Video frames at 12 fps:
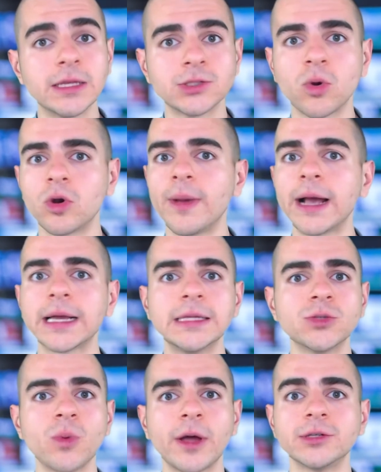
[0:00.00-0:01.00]
this quarterback and
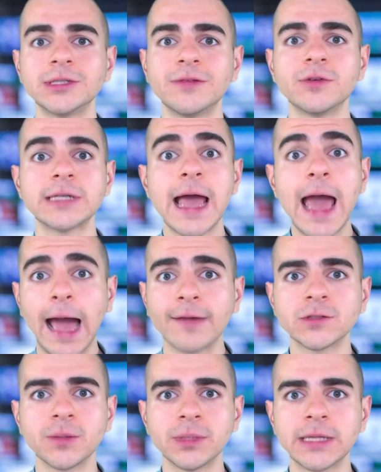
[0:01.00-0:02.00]
these wide receivers
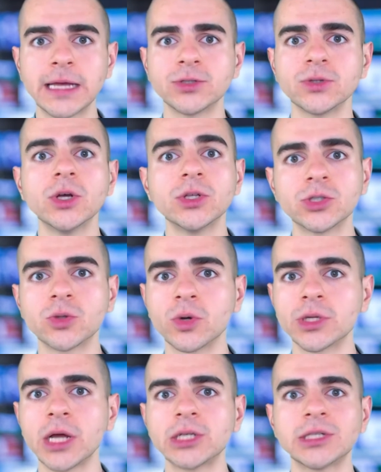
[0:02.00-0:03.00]
have some potential to
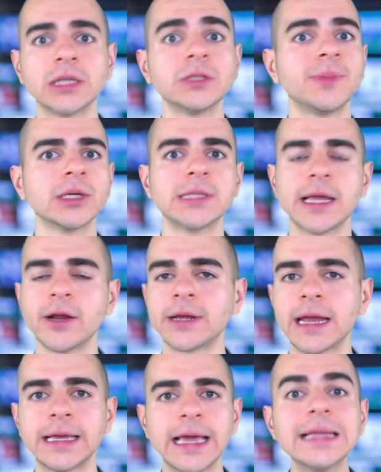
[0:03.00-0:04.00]
score touchdowns because they are
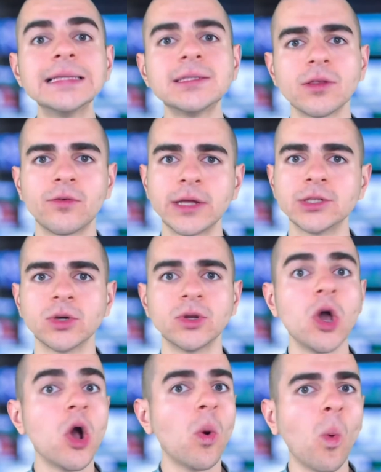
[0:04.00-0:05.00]
getting into the red
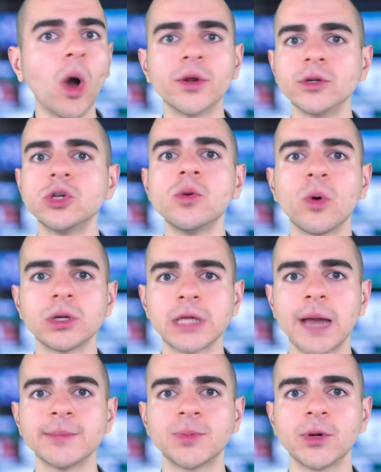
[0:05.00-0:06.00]
zone 1 or 2 more
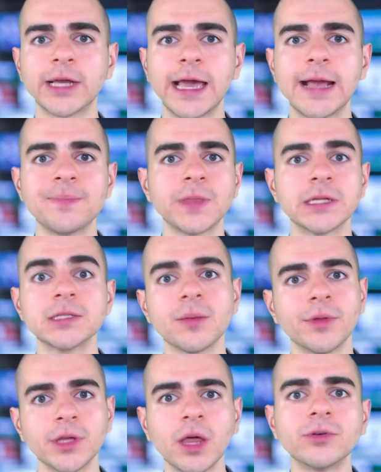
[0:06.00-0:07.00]
times per game than
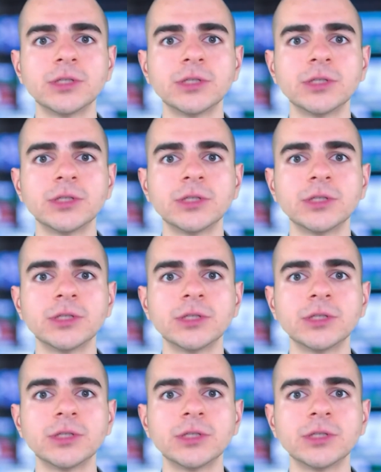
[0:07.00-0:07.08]
some of the other